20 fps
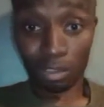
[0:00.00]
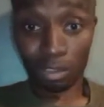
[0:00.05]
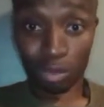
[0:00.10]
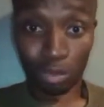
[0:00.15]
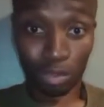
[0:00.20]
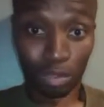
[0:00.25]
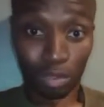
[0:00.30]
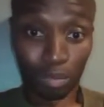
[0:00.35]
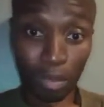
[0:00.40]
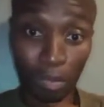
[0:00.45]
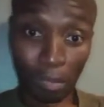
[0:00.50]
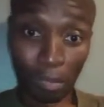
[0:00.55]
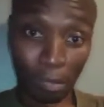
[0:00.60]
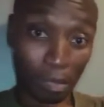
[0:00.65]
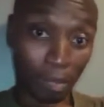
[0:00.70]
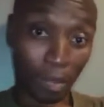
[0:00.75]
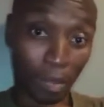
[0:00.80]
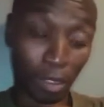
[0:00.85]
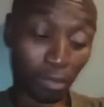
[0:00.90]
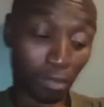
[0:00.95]
should people
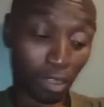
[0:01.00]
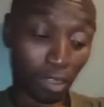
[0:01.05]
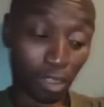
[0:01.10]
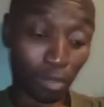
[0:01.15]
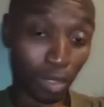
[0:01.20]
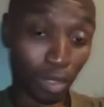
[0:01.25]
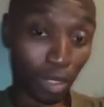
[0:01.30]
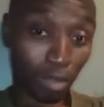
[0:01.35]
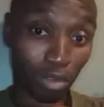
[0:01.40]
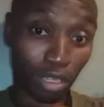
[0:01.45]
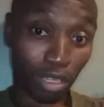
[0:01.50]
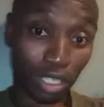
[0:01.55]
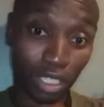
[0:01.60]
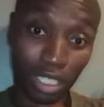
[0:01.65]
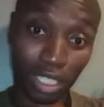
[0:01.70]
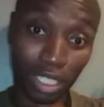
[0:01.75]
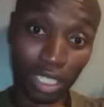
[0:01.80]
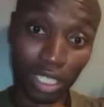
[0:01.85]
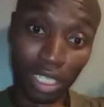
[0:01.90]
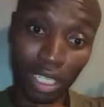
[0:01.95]
be part of the
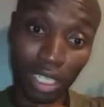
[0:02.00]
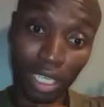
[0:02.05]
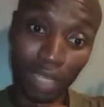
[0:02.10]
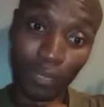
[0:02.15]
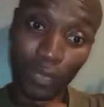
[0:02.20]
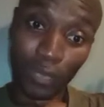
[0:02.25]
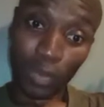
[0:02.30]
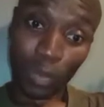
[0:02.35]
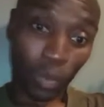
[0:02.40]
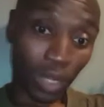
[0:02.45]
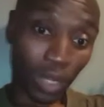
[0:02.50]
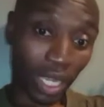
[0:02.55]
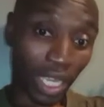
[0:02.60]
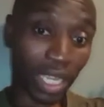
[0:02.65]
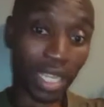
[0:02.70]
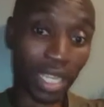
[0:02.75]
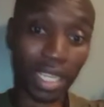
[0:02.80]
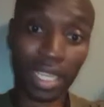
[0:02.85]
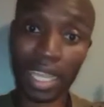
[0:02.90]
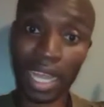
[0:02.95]
speculation? Well,
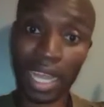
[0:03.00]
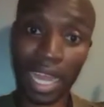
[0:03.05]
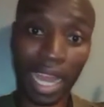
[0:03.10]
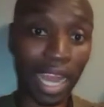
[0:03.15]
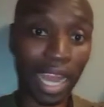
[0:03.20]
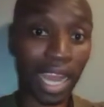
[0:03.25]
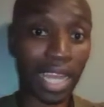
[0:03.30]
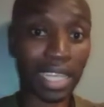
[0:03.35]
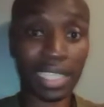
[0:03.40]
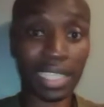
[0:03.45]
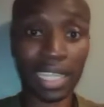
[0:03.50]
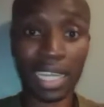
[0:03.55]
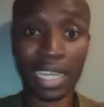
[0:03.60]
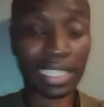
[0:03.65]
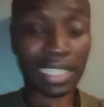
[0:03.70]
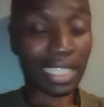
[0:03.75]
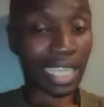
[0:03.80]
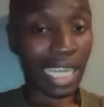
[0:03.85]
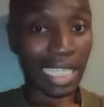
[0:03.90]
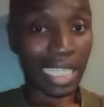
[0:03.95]

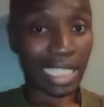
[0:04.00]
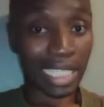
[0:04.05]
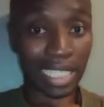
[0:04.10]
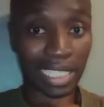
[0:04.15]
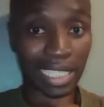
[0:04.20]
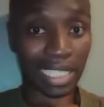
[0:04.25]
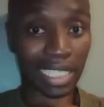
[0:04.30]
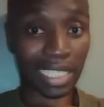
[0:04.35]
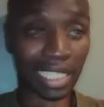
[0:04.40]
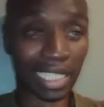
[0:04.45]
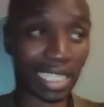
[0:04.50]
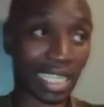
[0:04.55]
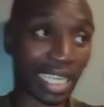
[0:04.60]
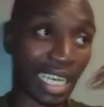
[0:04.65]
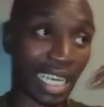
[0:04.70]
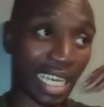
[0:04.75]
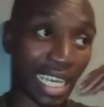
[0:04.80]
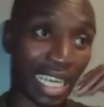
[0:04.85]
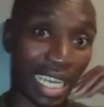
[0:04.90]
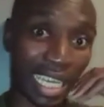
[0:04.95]
it's their decision,
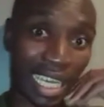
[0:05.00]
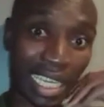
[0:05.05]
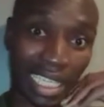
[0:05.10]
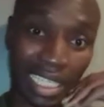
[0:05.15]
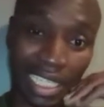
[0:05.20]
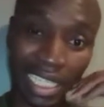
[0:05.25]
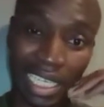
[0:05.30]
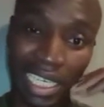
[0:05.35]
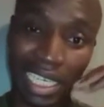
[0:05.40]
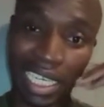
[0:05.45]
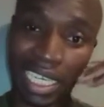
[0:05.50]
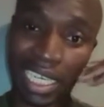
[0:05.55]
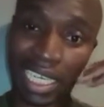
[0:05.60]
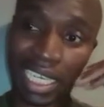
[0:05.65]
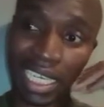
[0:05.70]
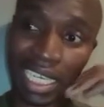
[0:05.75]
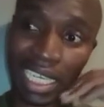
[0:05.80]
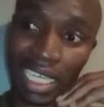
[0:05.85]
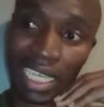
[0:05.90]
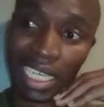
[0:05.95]
and
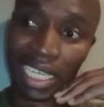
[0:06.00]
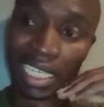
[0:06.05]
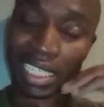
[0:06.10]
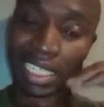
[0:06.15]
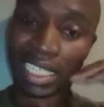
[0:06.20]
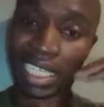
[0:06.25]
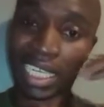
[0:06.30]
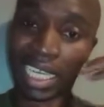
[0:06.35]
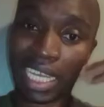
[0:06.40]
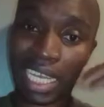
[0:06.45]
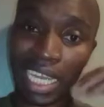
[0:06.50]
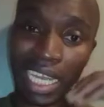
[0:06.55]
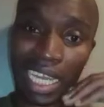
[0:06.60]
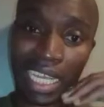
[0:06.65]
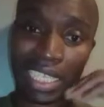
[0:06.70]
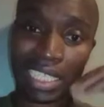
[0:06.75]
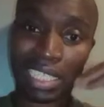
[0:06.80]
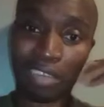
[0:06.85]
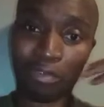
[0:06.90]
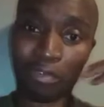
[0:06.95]
it's
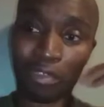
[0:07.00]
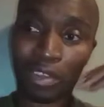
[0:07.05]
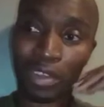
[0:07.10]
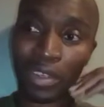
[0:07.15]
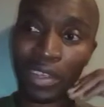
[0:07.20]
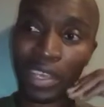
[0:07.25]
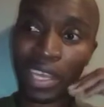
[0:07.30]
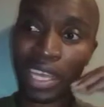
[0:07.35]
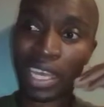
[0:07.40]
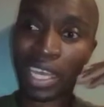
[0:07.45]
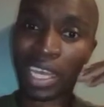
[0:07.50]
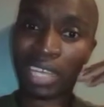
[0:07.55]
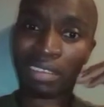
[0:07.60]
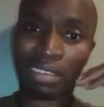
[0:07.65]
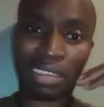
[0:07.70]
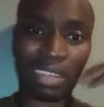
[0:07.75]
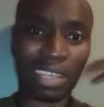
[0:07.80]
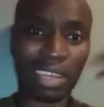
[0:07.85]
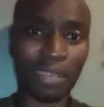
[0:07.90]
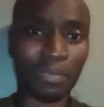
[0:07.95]
it's a
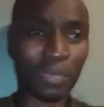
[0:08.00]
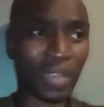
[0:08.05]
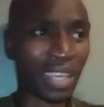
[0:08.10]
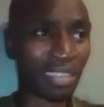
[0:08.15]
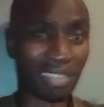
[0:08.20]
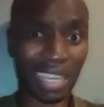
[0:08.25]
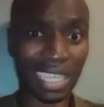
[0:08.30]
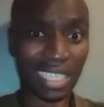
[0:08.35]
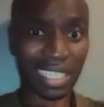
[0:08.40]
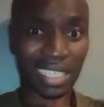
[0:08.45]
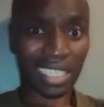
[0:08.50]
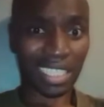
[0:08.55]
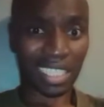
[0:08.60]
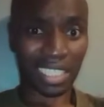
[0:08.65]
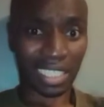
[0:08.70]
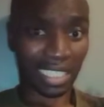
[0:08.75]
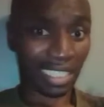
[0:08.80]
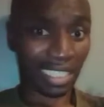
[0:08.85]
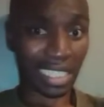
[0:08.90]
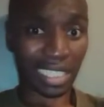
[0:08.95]
it's it's their
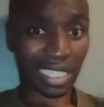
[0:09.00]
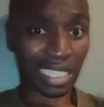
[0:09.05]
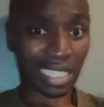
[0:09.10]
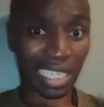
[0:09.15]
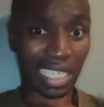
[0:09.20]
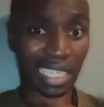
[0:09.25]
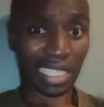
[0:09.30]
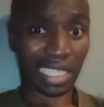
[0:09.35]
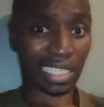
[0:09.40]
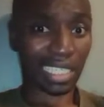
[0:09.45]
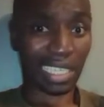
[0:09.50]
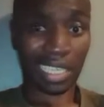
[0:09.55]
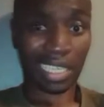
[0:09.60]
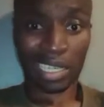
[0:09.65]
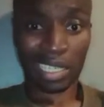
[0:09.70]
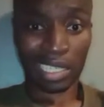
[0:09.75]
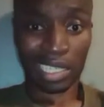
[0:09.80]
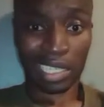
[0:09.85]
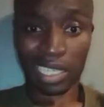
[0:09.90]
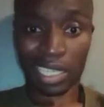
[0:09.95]
decision. It's just a trade.
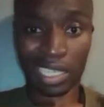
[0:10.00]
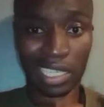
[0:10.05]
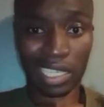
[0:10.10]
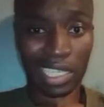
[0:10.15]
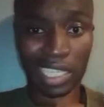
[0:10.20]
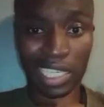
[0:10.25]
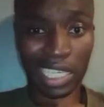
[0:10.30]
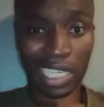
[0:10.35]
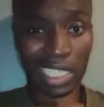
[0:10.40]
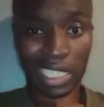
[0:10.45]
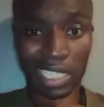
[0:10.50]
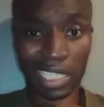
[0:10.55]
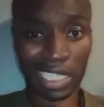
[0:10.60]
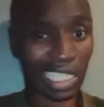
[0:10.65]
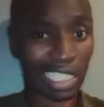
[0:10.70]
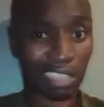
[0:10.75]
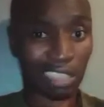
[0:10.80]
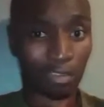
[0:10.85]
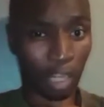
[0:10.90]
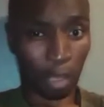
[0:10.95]
Trading
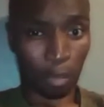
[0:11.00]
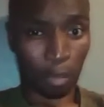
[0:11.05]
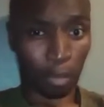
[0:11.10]
is very